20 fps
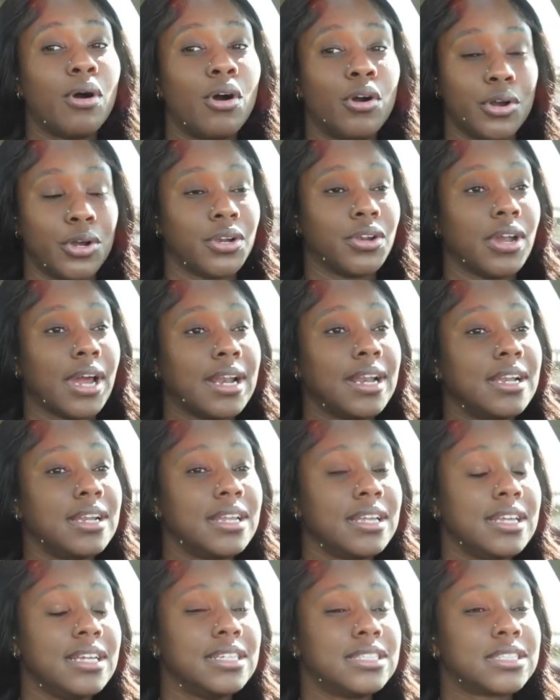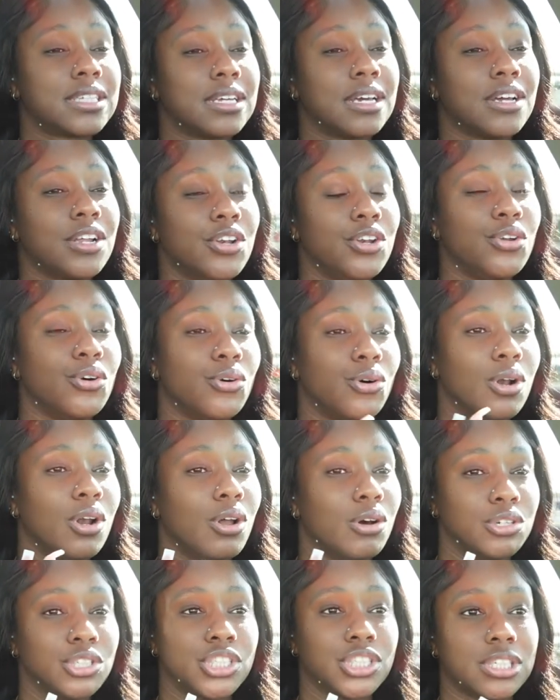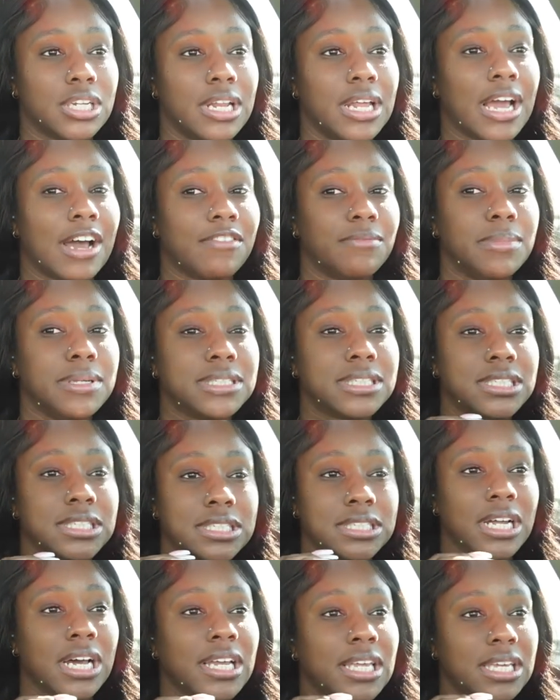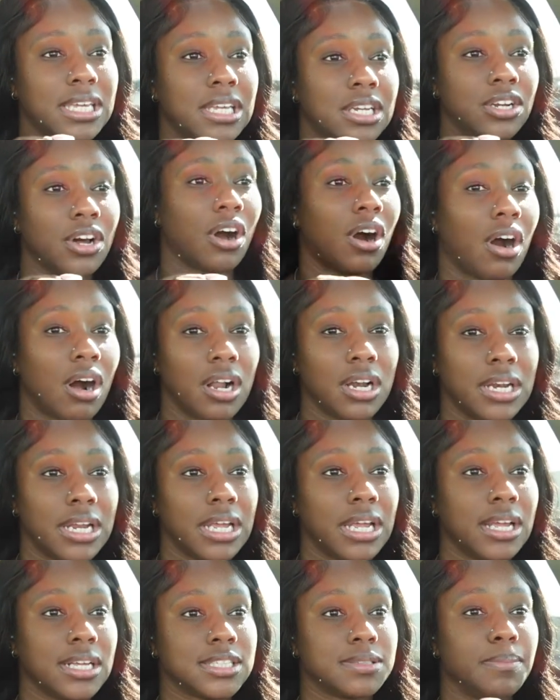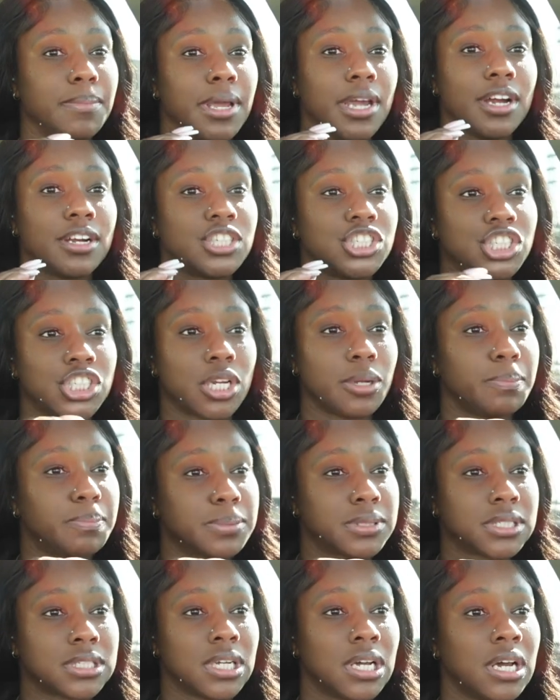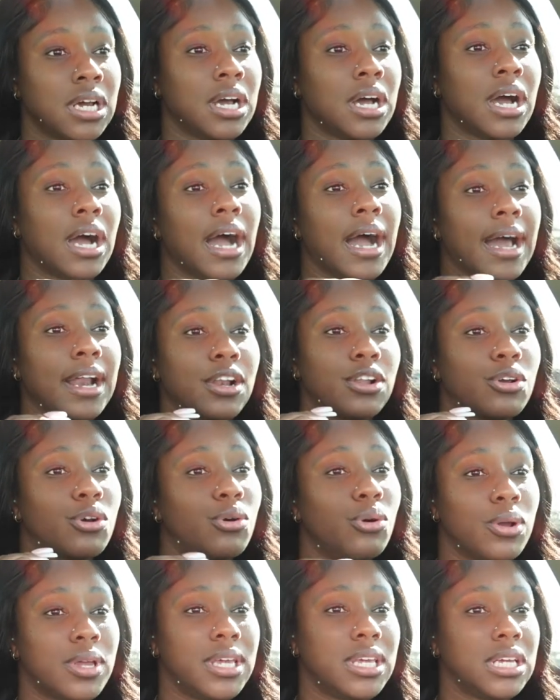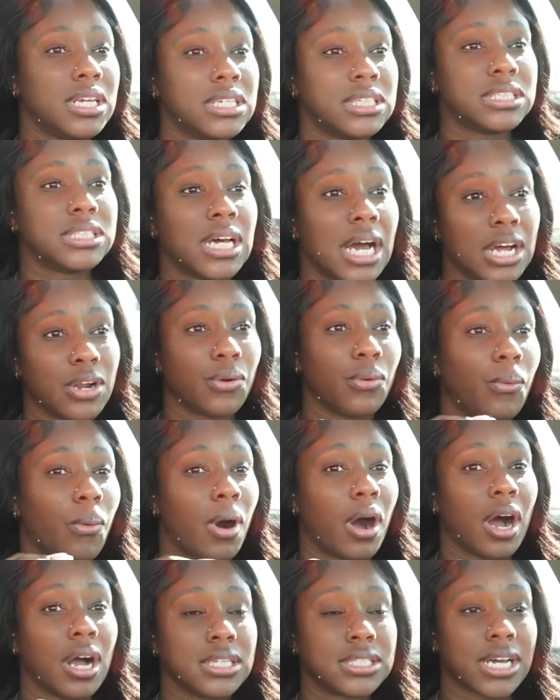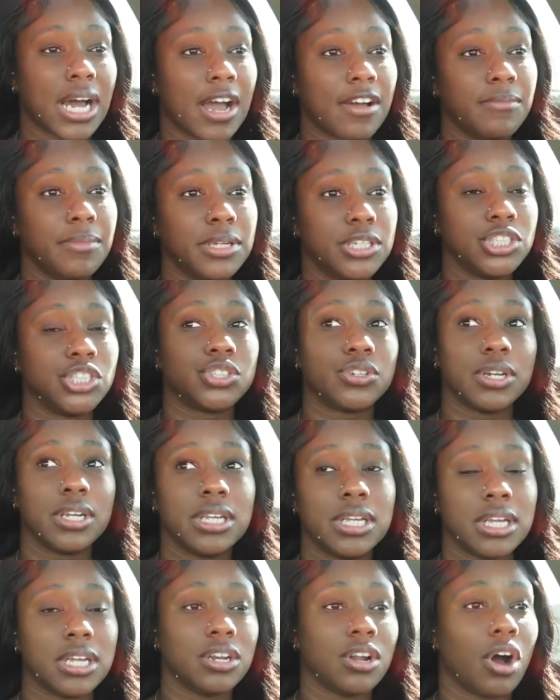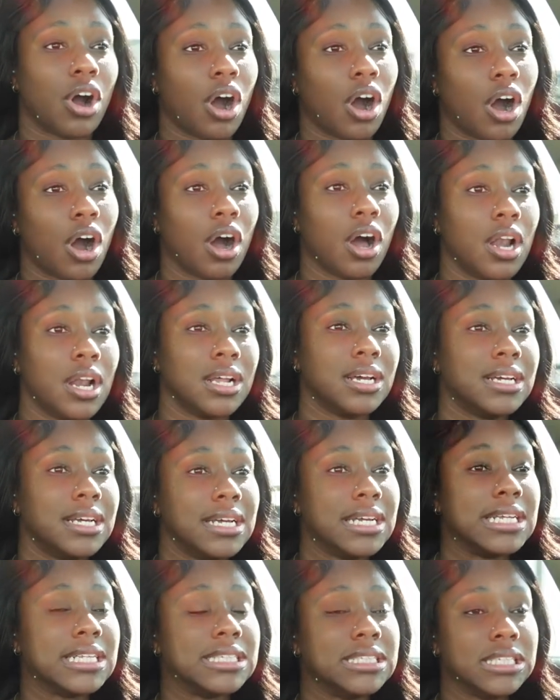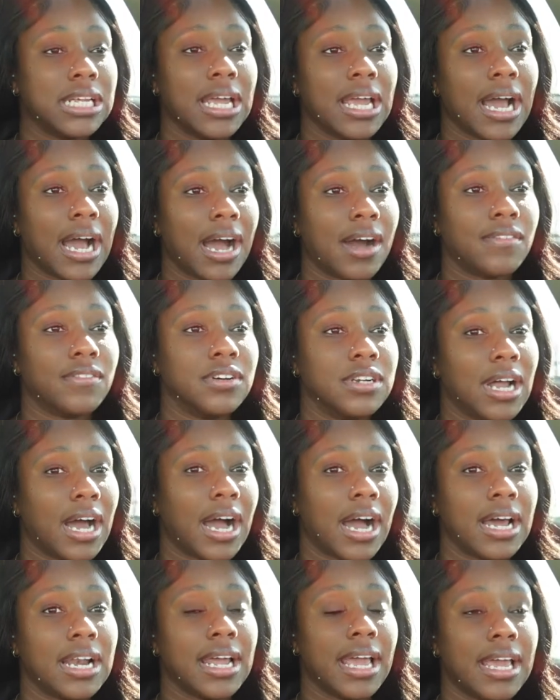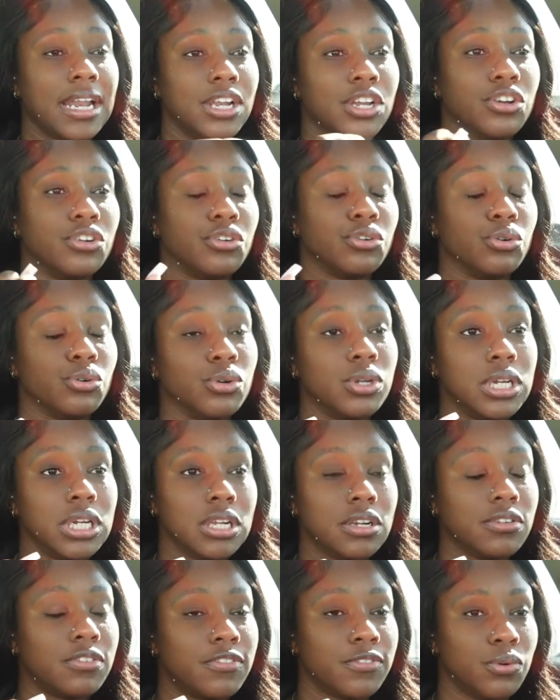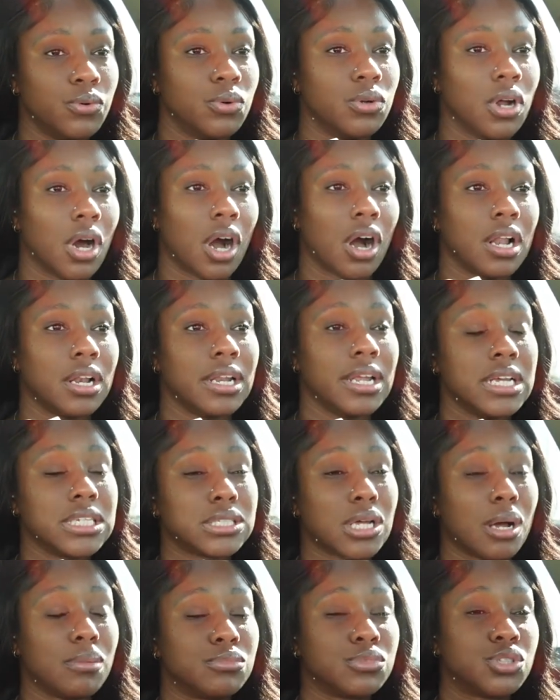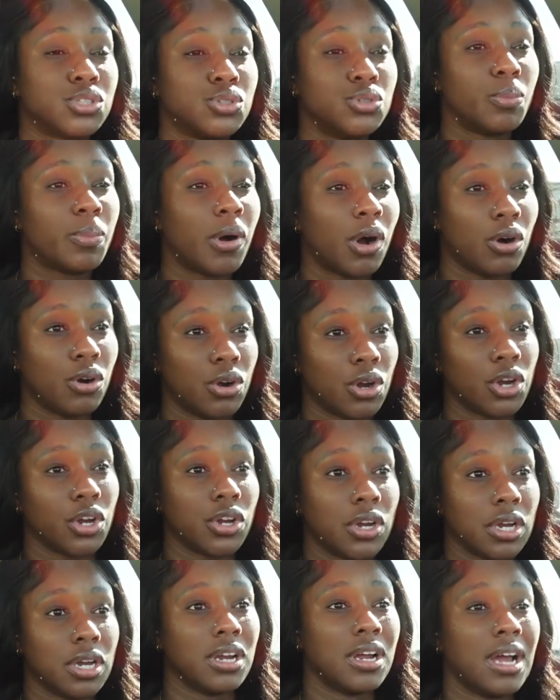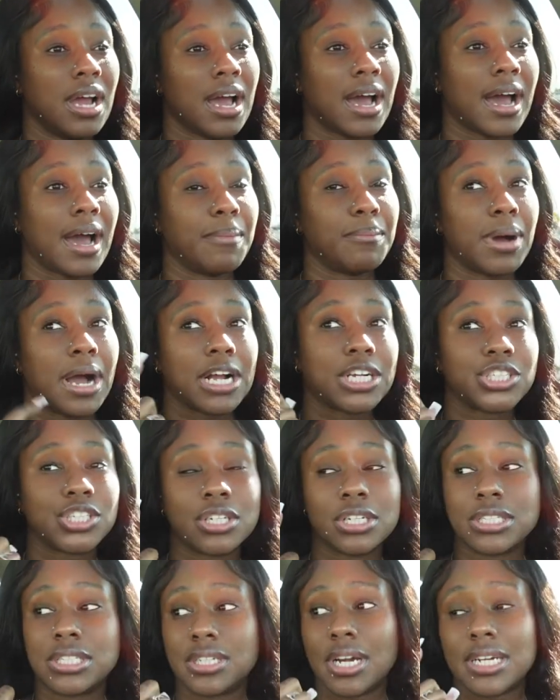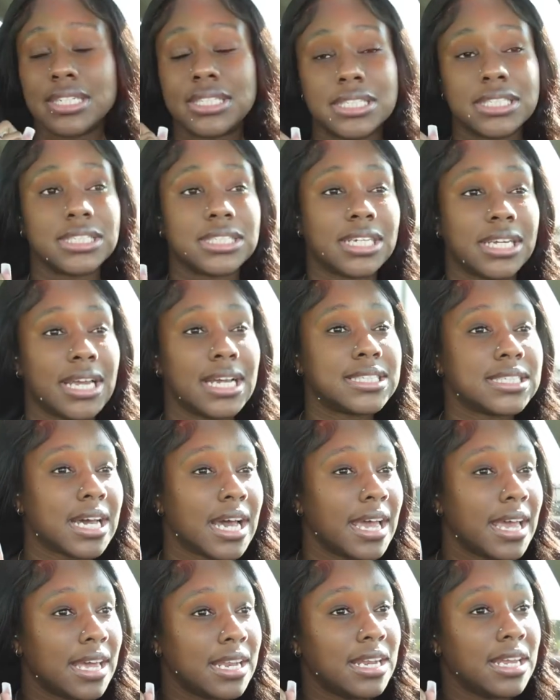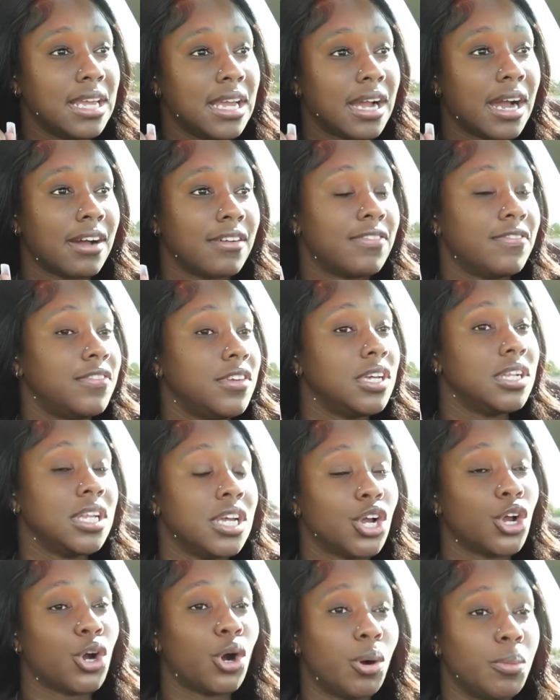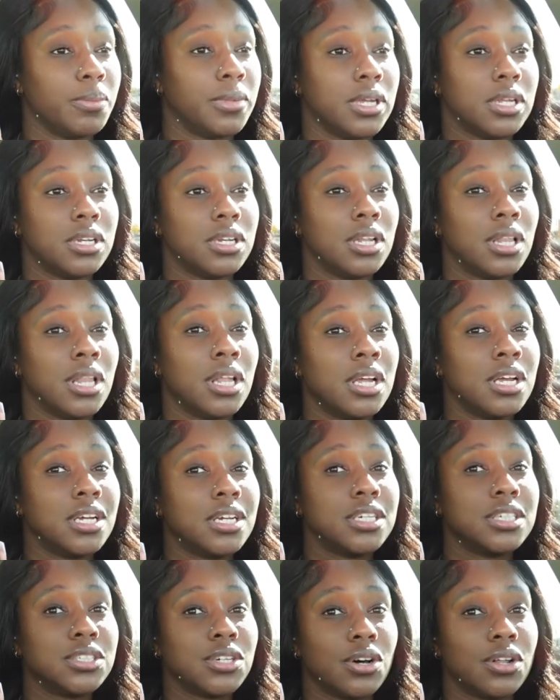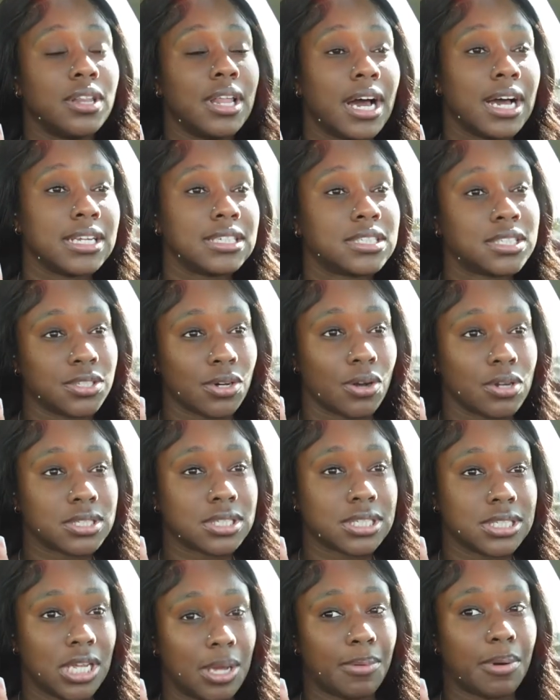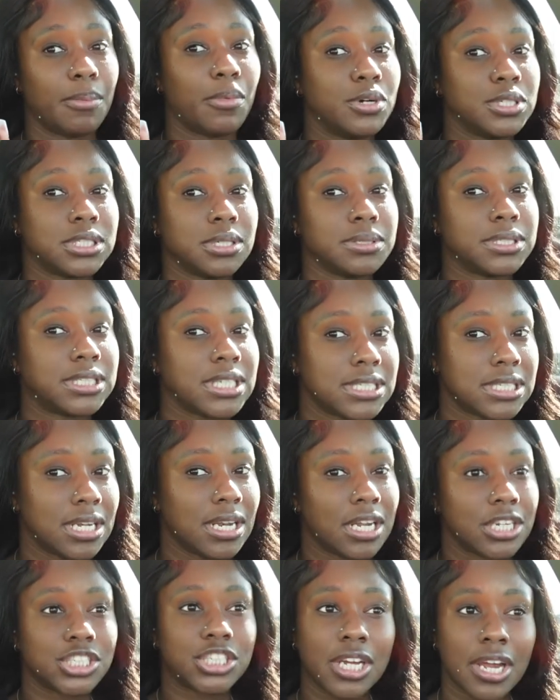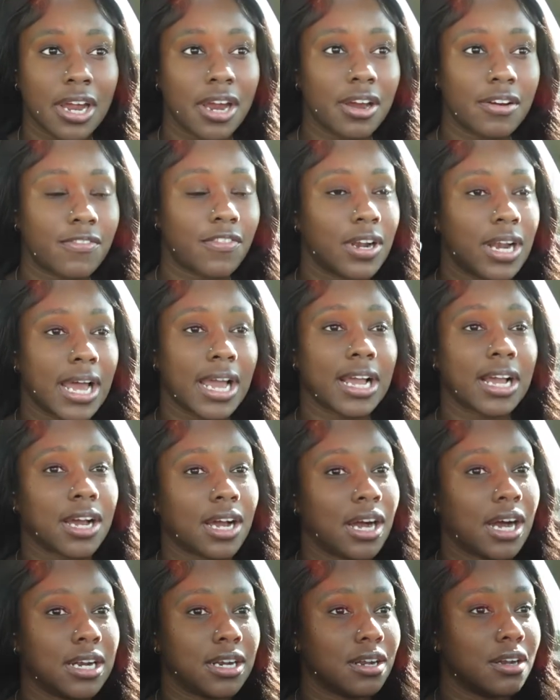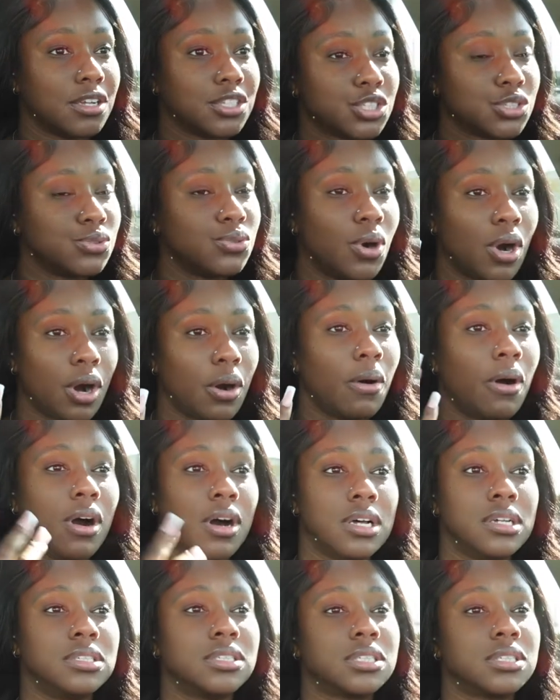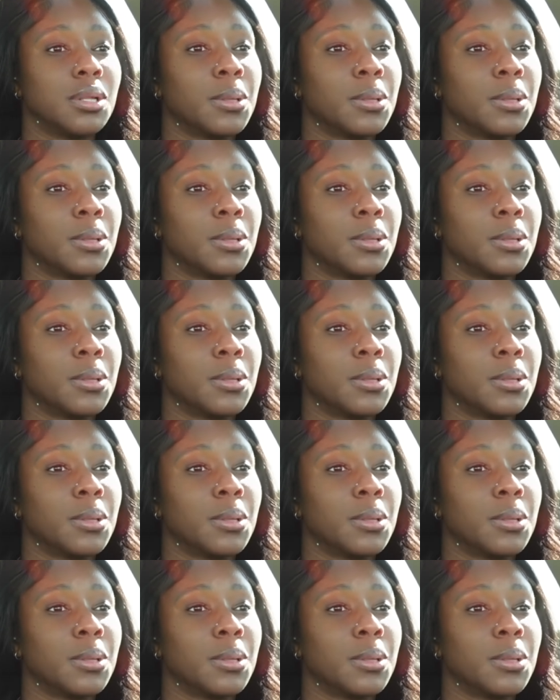hungry. I didn't eat no lunch today. I've been snacking all days, bear chips and cookies and water. I've been drinking all day. I haven't had any real food all day, so I'm super hungry. I'm actually starting to get a headache. I feel it coming. So that sucks, because I'm about to sit in a chair for like another 2 hours